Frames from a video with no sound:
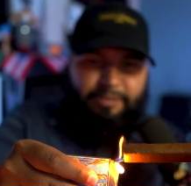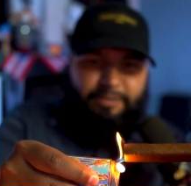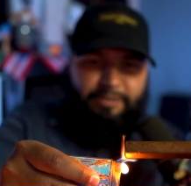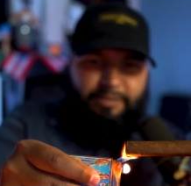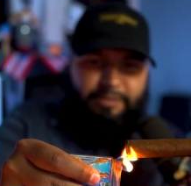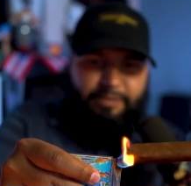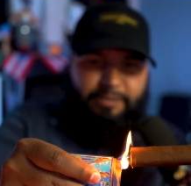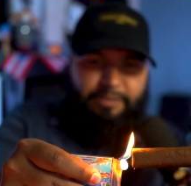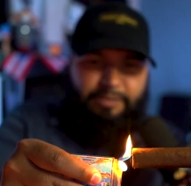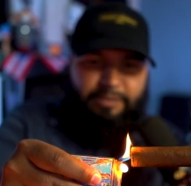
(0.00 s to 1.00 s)

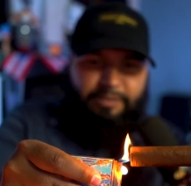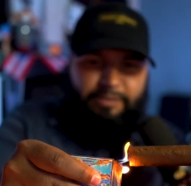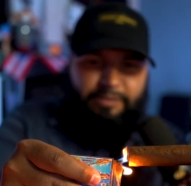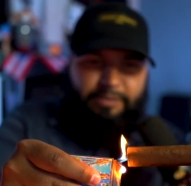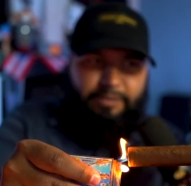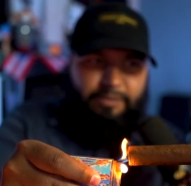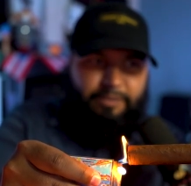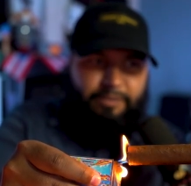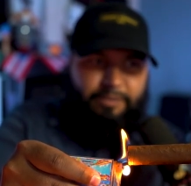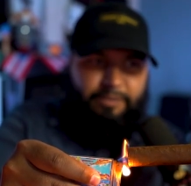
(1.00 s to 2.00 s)

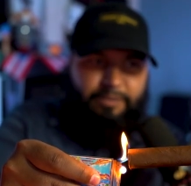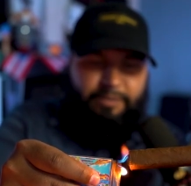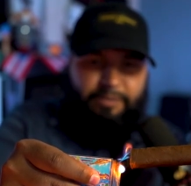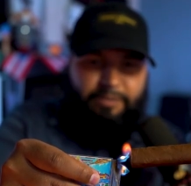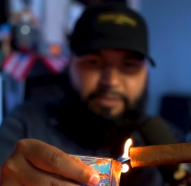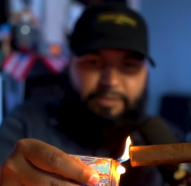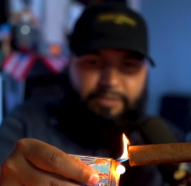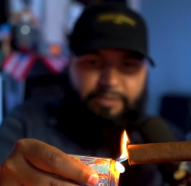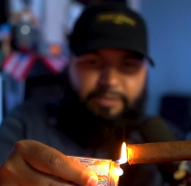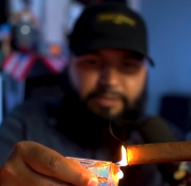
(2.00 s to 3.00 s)

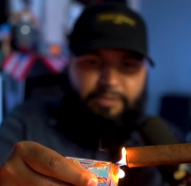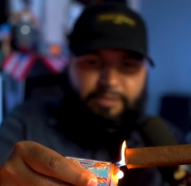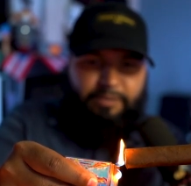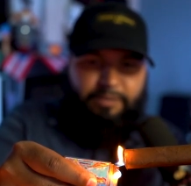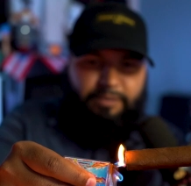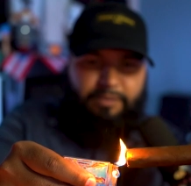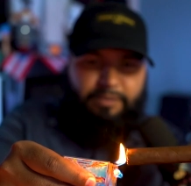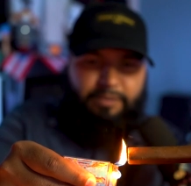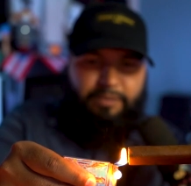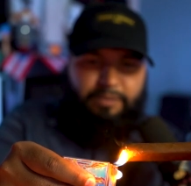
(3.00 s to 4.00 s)

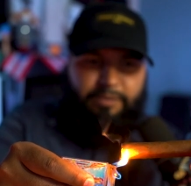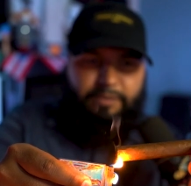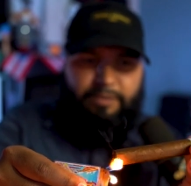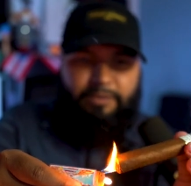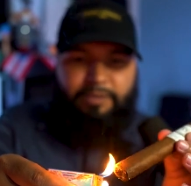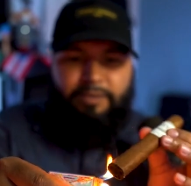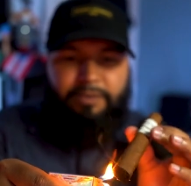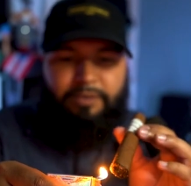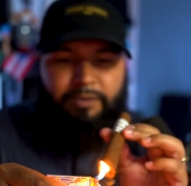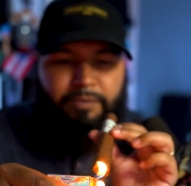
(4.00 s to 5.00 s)

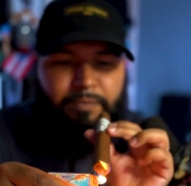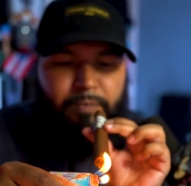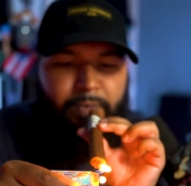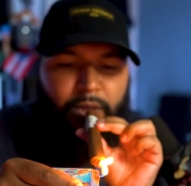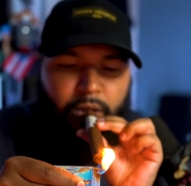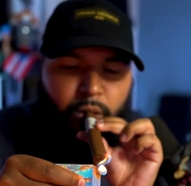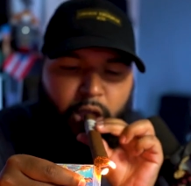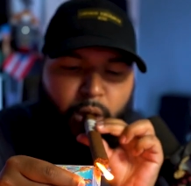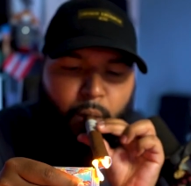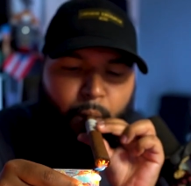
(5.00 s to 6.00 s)

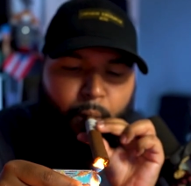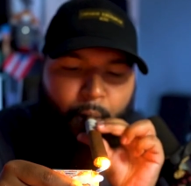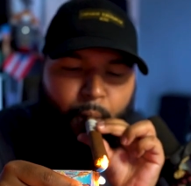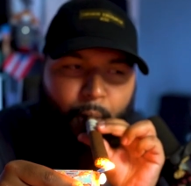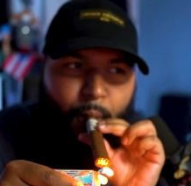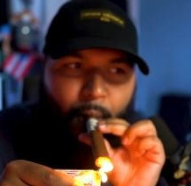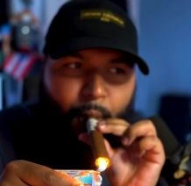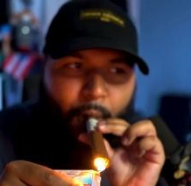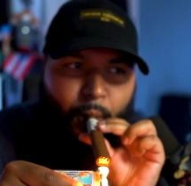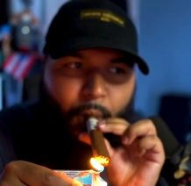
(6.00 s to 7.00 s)

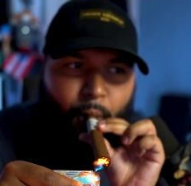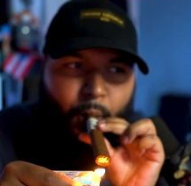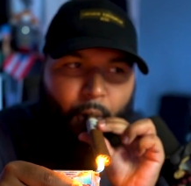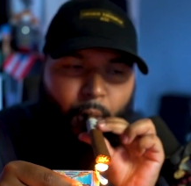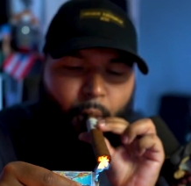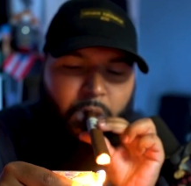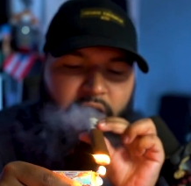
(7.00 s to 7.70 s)
(silence)